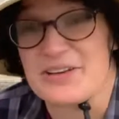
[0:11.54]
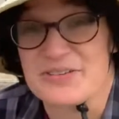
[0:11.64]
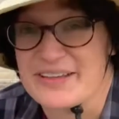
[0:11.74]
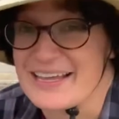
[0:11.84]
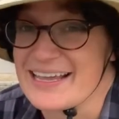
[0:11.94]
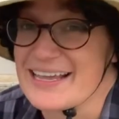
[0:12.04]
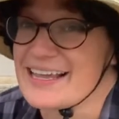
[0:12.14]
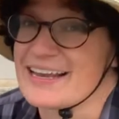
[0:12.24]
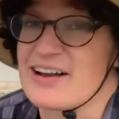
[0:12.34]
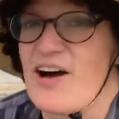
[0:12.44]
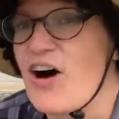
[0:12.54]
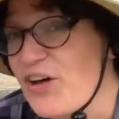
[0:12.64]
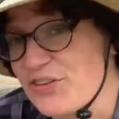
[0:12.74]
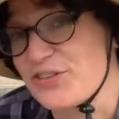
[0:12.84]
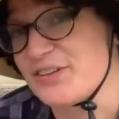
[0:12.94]
use it in all
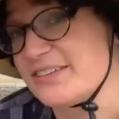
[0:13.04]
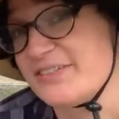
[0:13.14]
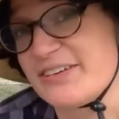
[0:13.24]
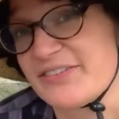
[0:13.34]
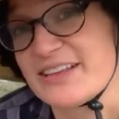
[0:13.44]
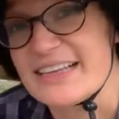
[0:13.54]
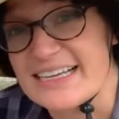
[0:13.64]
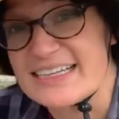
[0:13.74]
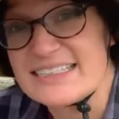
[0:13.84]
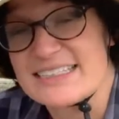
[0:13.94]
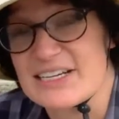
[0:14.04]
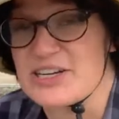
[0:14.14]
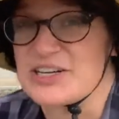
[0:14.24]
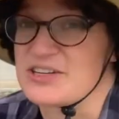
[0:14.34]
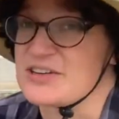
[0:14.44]
sorts of different things to
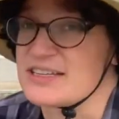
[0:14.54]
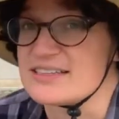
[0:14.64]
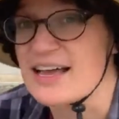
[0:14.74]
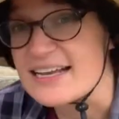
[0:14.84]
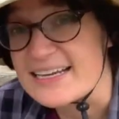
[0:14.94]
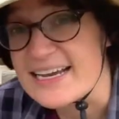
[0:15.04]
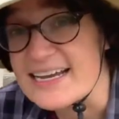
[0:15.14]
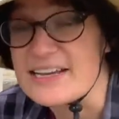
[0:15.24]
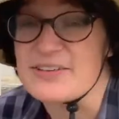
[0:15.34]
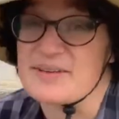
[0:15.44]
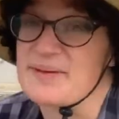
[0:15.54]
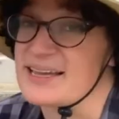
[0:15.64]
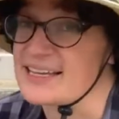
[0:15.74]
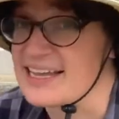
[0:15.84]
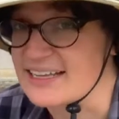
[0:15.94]
cook. You can saute it, you can make
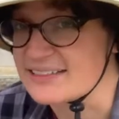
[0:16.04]
a kale